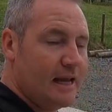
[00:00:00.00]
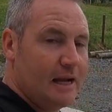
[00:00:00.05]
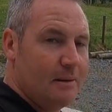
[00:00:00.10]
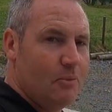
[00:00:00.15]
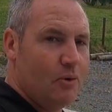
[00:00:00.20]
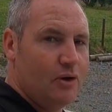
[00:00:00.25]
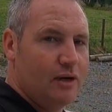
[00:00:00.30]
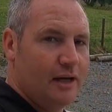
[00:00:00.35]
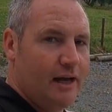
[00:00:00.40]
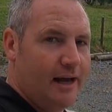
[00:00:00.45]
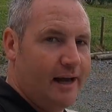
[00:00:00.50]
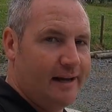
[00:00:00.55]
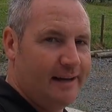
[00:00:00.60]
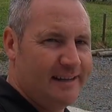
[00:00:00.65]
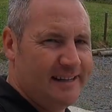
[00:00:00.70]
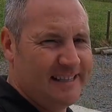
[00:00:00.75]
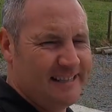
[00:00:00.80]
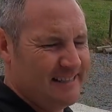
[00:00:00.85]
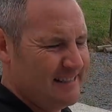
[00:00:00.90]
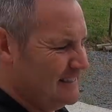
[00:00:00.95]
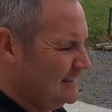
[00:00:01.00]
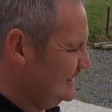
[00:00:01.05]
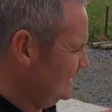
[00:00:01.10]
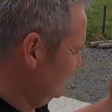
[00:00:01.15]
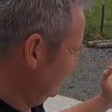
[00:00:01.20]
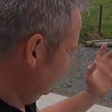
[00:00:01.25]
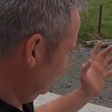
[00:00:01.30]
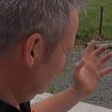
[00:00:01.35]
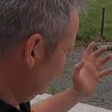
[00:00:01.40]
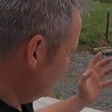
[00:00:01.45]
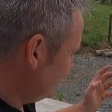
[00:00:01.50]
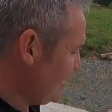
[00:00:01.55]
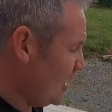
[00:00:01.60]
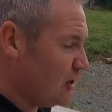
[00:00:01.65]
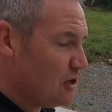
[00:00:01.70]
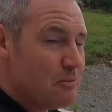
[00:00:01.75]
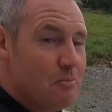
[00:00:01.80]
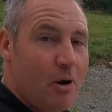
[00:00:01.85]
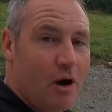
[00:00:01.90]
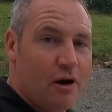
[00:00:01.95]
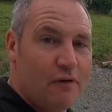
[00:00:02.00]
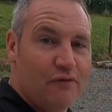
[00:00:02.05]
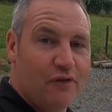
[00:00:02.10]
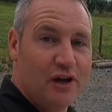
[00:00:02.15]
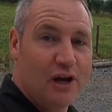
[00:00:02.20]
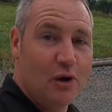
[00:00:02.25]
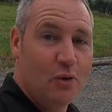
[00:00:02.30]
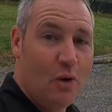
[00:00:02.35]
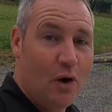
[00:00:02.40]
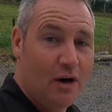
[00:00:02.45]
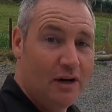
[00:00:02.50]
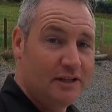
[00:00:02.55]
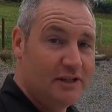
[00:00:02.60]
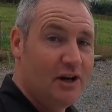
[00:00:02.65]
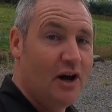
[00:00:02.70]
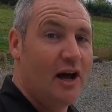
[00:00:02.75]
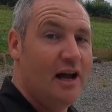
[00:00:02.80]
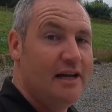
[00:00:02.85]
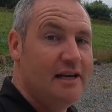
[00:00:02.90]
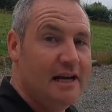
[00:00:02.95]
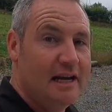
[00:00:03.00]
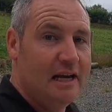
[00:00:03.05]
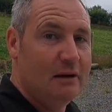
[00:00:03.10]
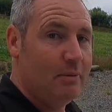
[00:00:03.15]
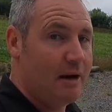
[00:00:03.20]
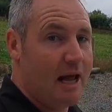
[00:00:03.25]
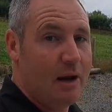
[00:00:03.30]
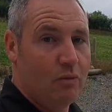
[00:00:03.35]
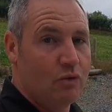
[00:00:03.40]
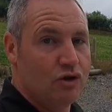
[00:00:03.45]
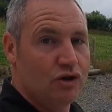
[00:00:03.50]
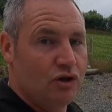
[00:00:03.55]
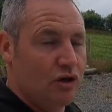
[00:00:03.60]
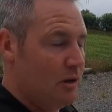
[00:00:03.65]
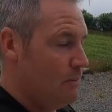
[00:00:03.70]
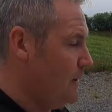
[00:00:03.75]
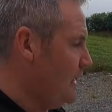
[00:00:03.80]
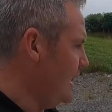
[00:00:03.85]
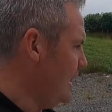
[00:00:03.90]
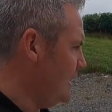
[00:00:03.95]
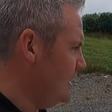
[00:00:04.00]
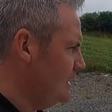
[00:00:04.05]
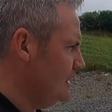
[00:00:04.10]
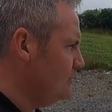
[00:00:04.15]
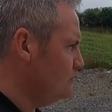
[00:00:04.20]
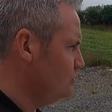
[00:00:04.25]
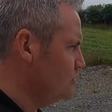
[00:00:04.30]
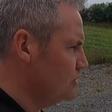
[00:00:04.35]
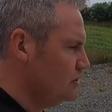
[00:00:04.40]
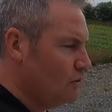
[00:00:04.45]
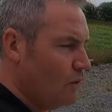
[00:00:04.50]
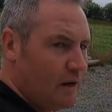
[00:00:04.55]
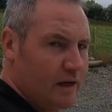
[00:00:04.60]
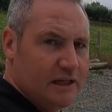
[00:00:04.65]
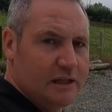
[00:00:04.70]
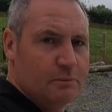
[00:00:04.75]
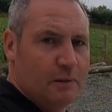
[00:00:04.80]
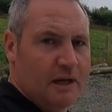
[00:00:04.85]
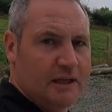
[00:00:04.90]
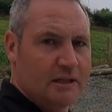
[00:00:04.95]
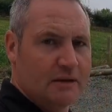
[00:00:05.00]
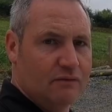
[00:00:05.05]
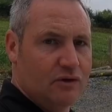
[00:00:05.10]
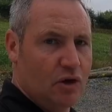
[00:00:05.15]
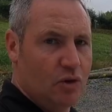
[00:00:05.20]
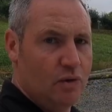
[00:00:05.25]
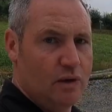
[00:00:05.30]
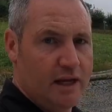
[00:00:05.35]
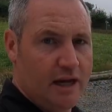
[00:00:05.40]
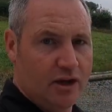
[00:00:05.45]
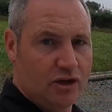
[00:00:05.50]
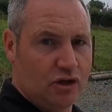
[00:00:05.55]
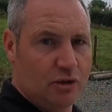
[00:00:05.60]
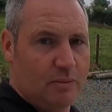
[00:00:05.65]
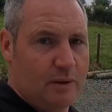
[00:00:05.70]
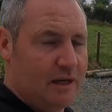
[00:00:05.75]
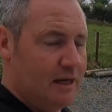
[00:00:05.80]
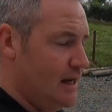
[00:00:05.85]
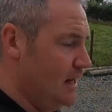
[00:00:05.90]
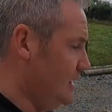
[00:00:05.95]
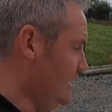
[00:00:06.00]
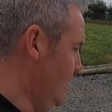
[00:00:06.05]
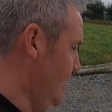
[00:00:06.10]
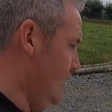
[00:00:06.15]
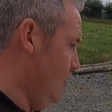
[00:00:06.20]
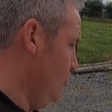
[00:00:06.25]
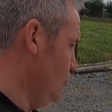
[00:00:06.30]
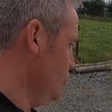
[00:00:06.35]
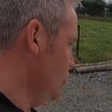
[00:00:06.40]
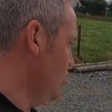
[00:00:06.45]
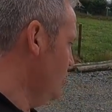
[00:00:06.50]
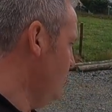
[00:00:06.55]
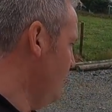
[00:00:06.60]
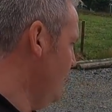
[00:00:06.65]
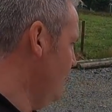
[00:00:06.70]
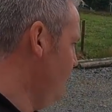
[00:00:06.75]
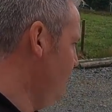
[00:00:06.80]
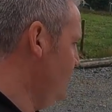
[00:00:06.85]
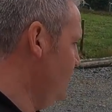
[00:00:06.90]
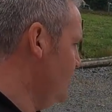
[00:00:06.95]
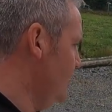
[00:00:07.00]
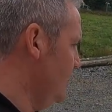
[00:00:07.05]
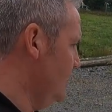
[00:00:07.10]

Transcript: kind of money and start to modify a quad, it's not ideal, but I wasn't going to pay. I think it was quite expensive too, the extra bit of kit. I wasn't going to pay for it.